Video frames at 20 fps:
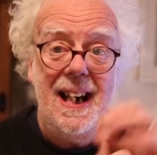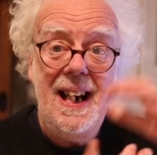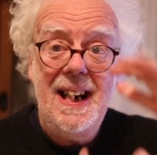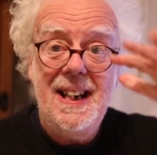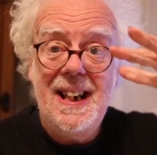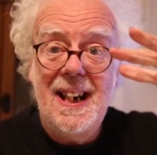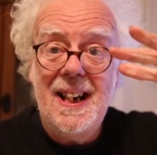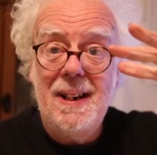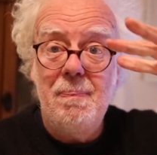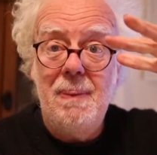
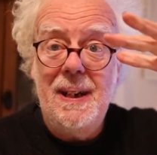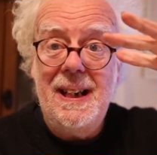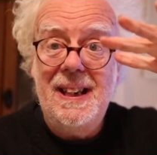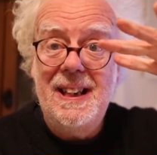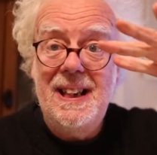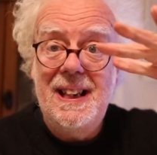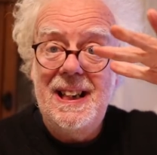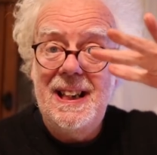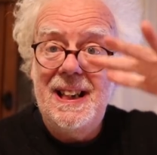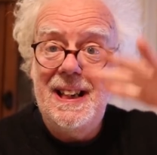it had been
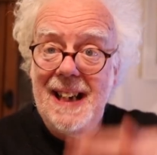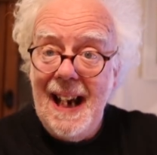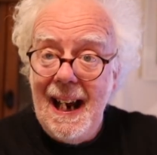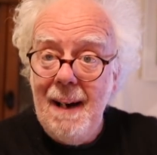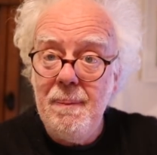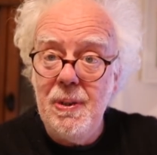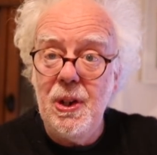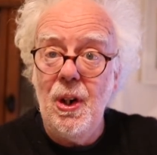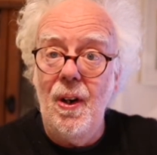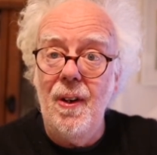
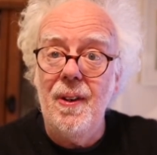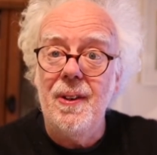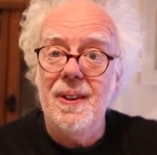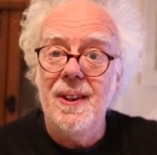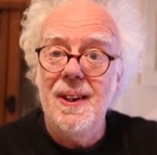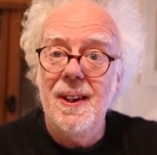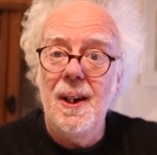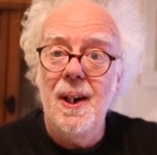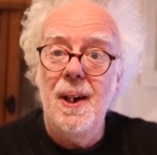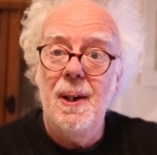stepped
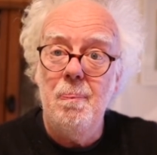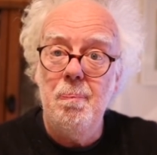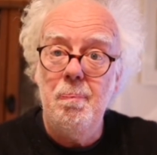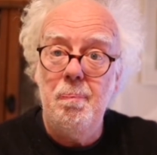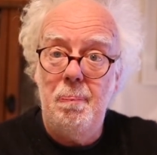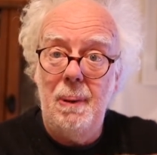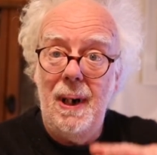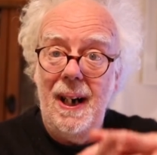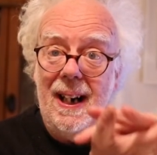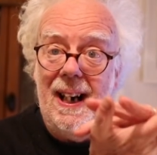on
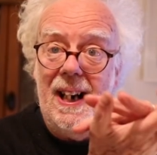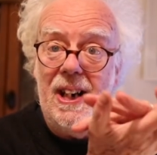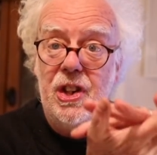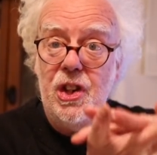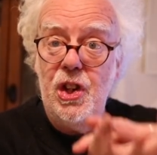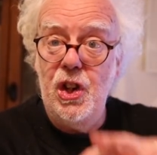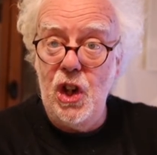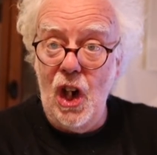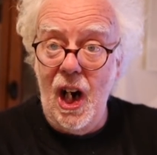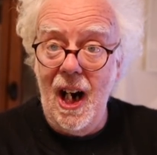by a
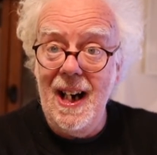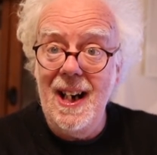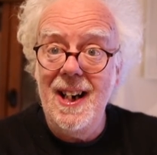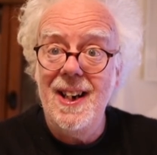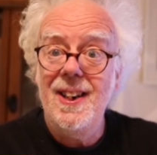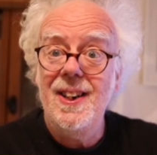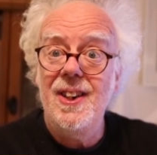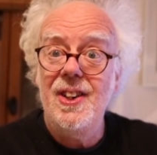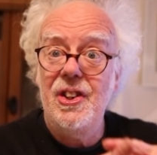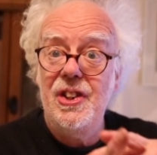
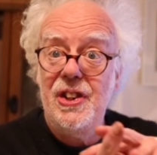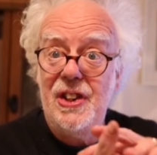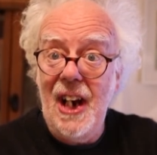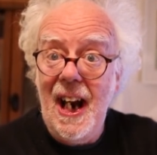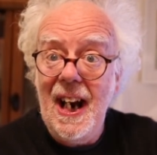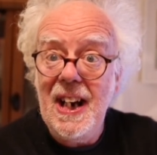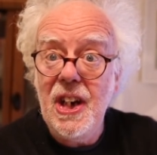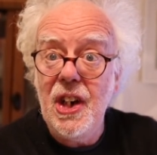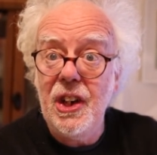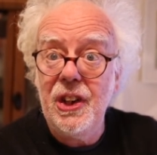giant
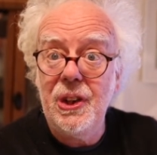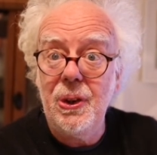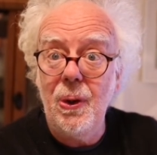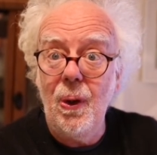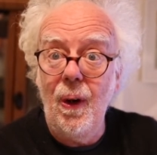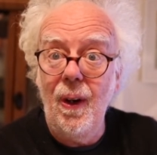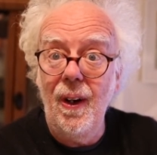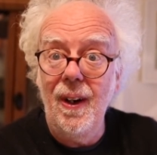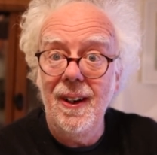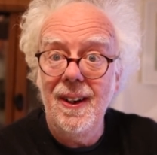
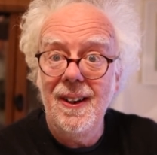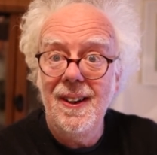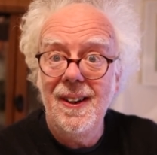dinosaur.